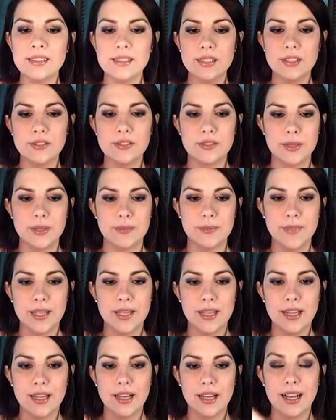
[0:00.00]
Excuse me.
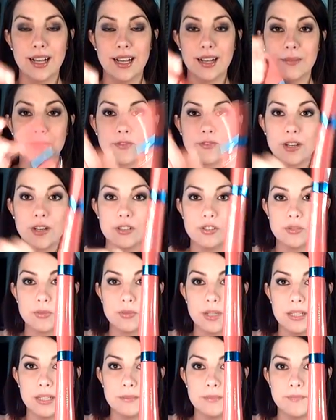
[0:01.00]
First
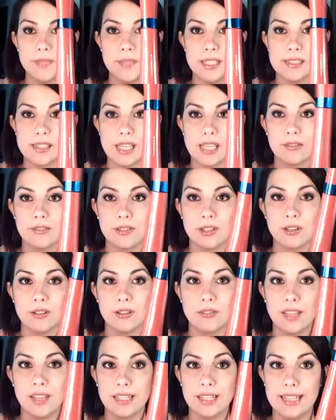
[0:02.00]
one is
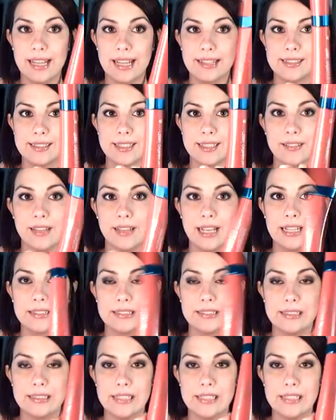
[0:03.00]
CoverGirl Fantastic Lash.